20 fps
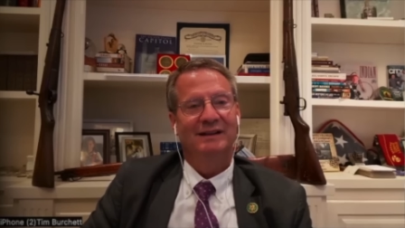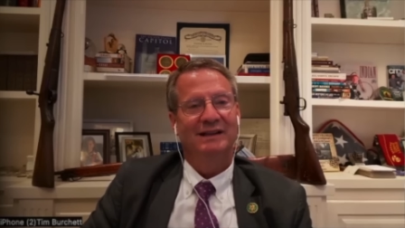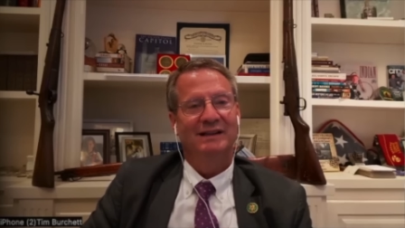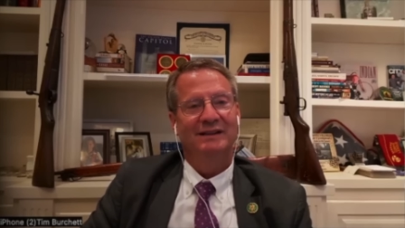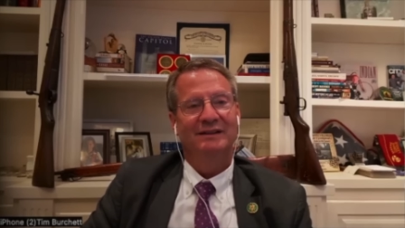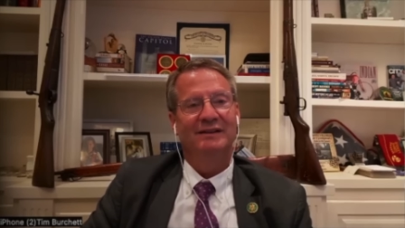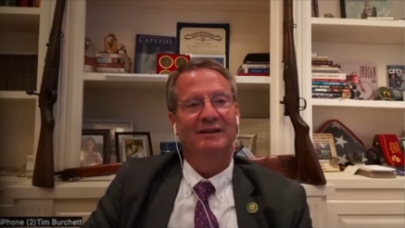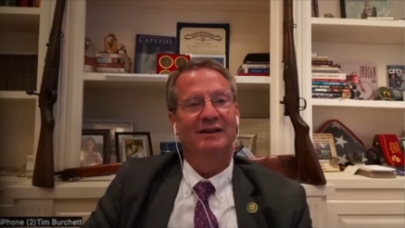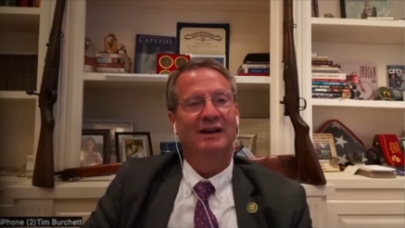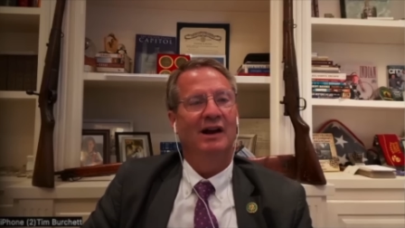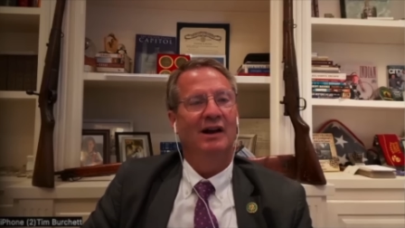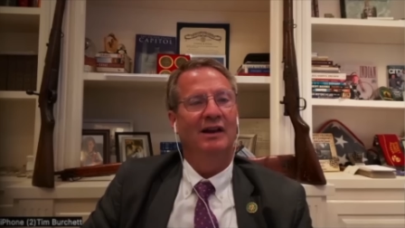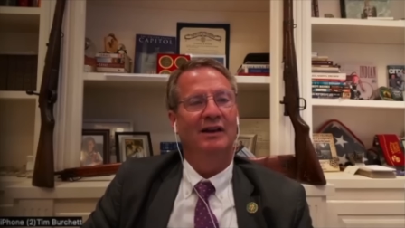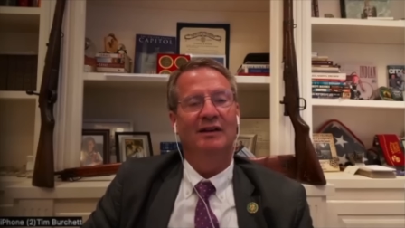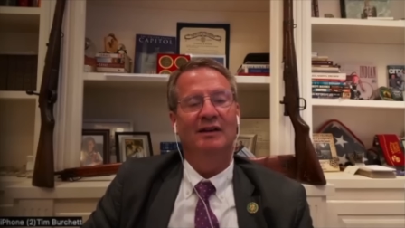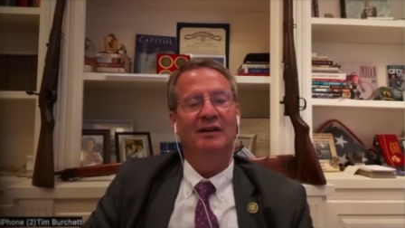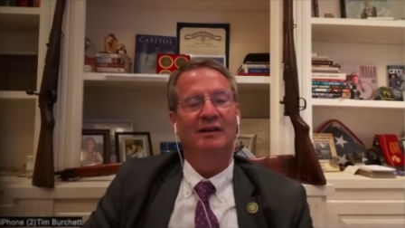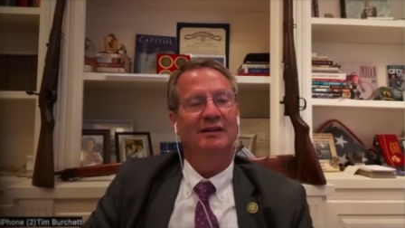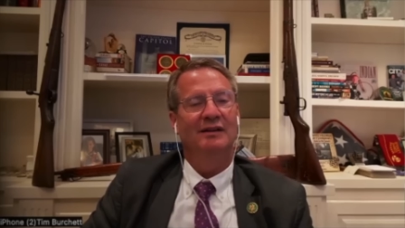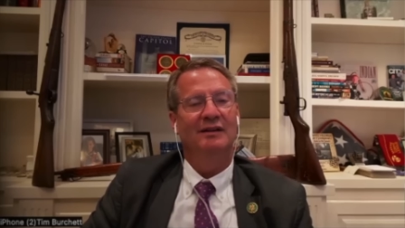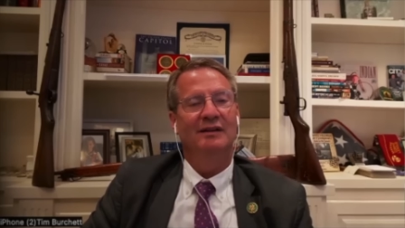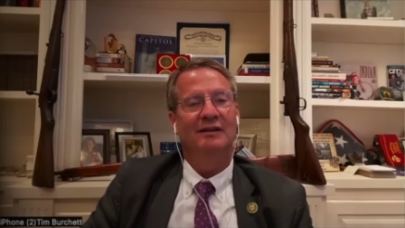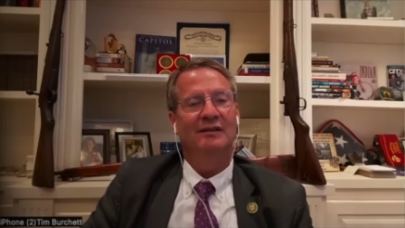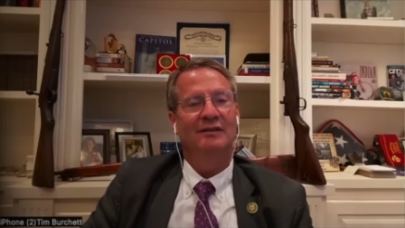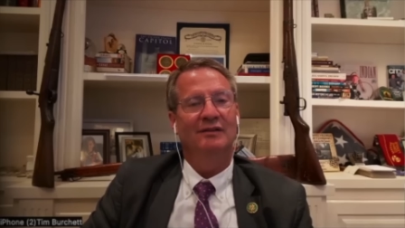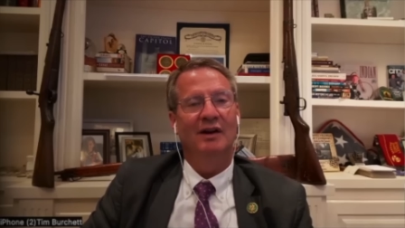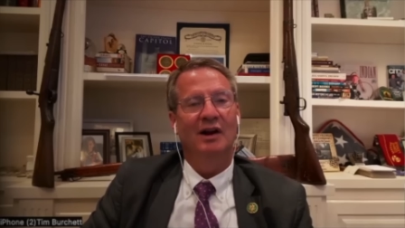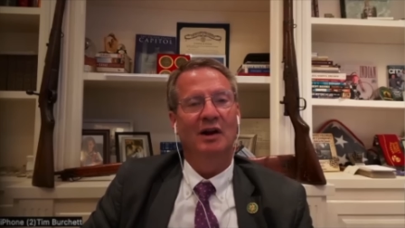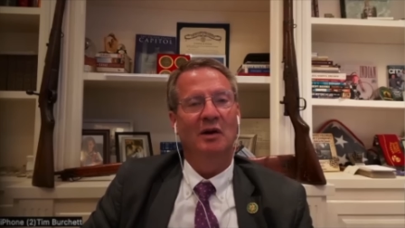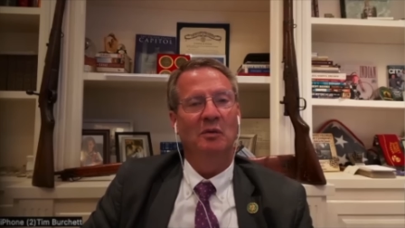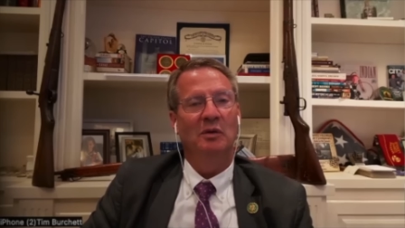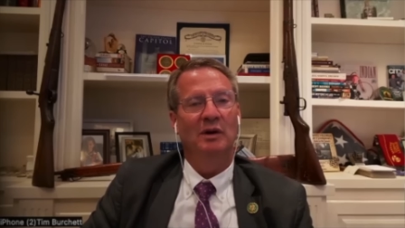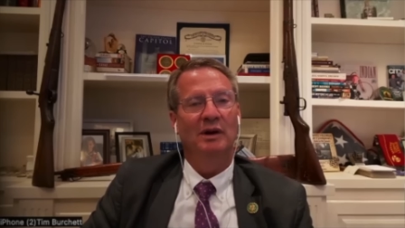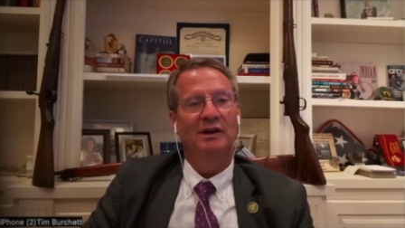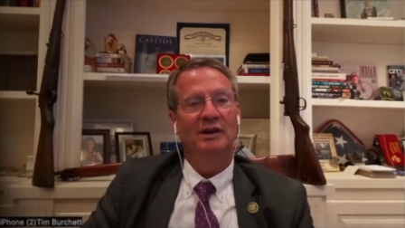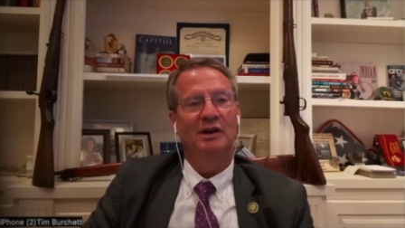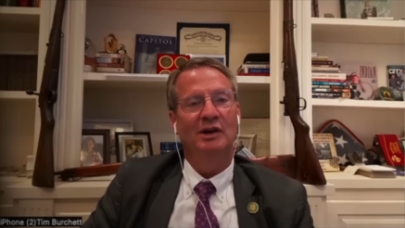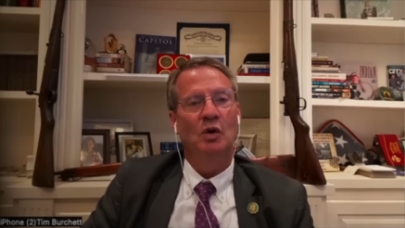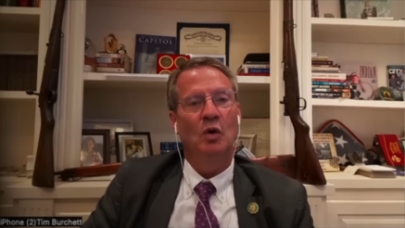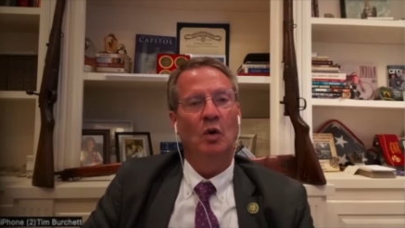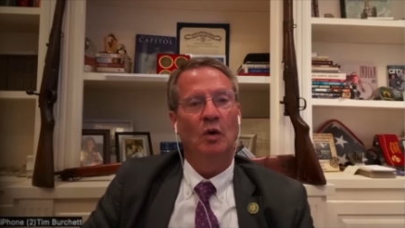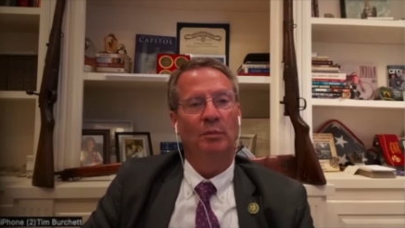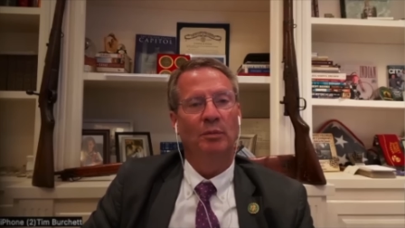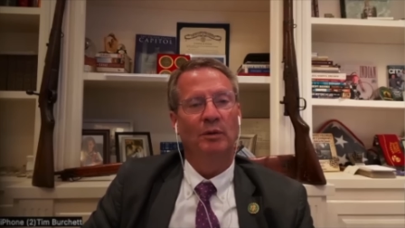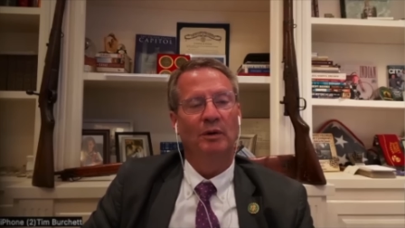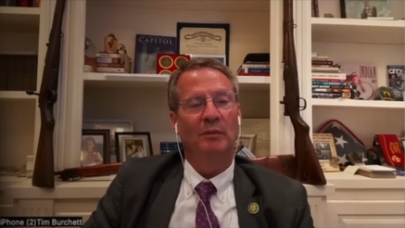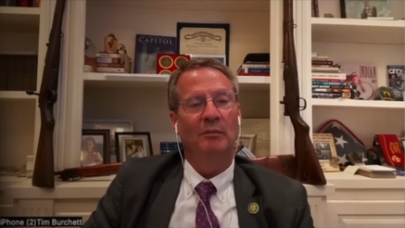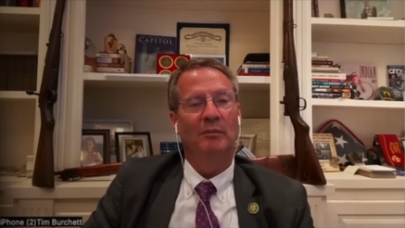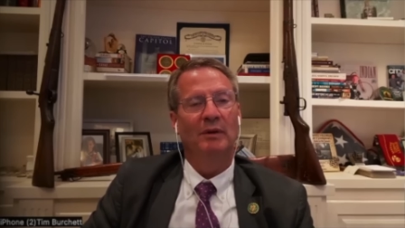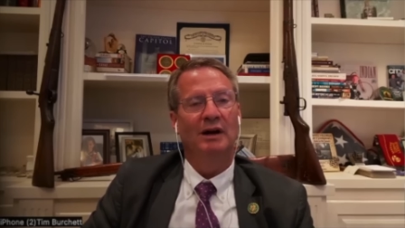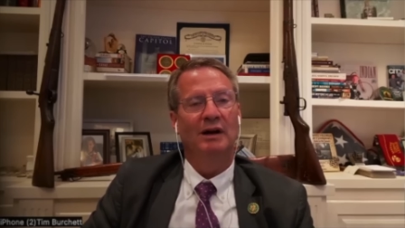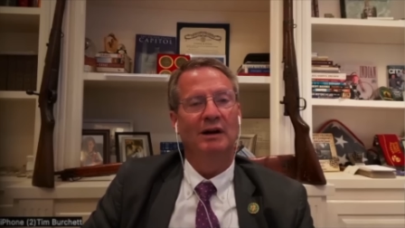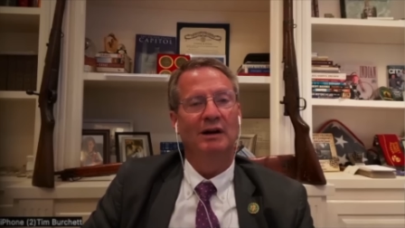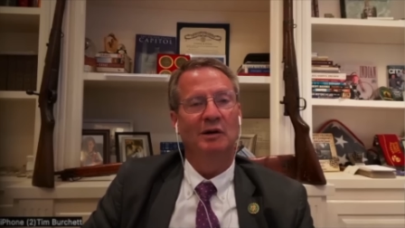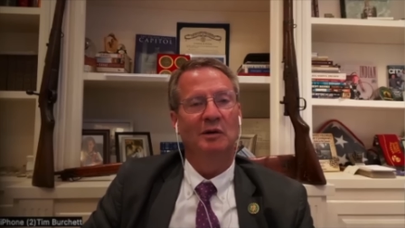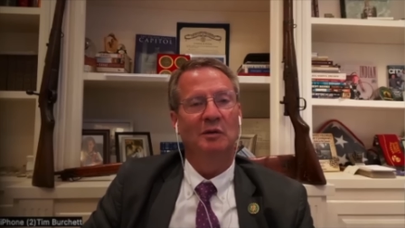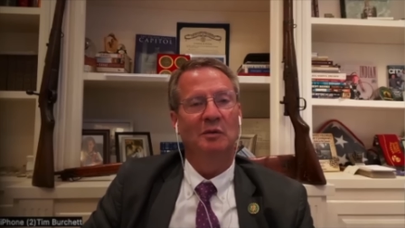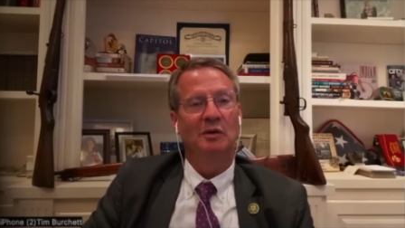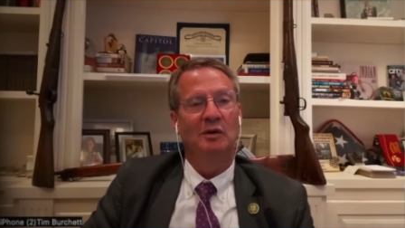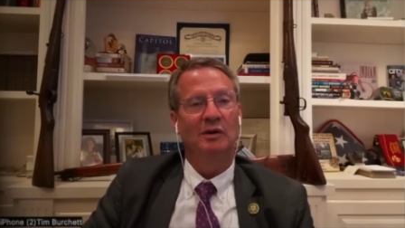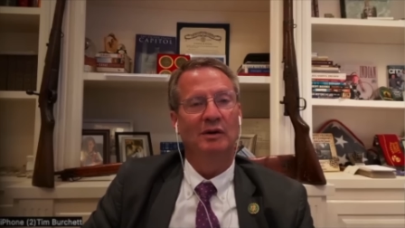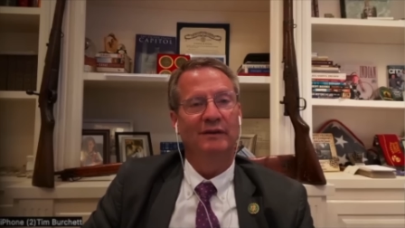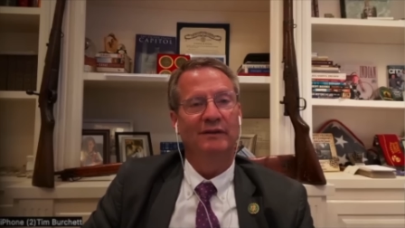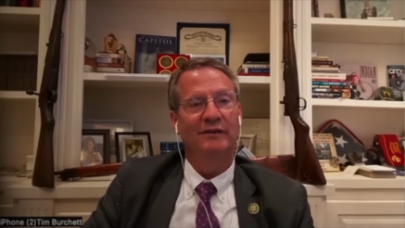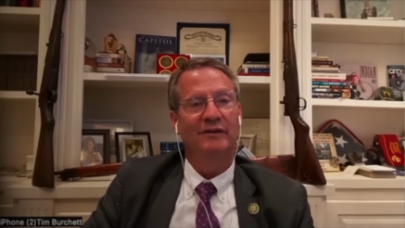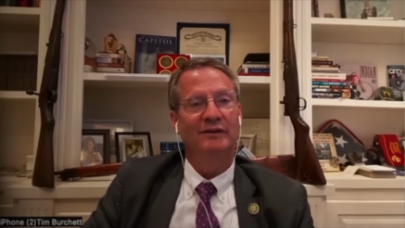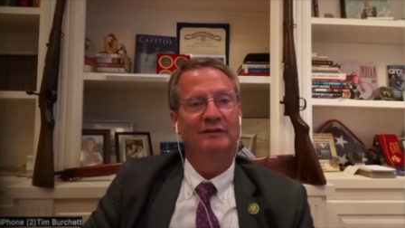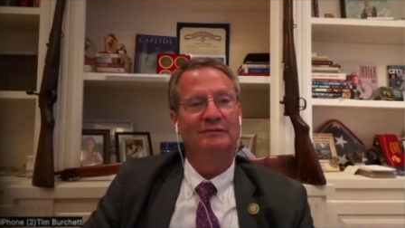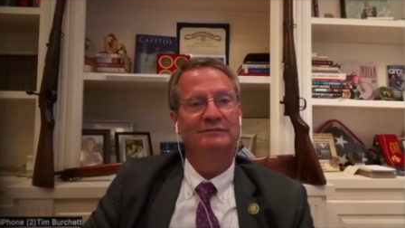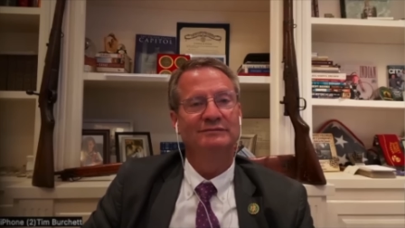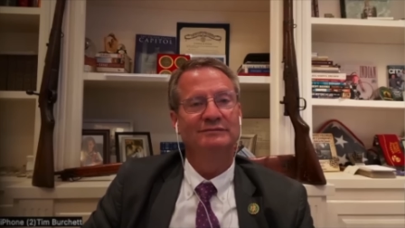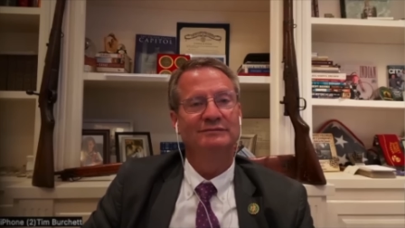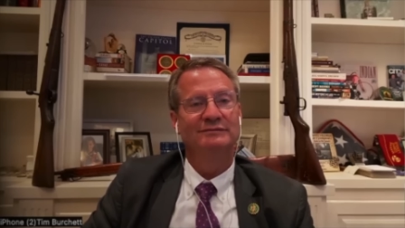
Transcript: is not what corporate America wants,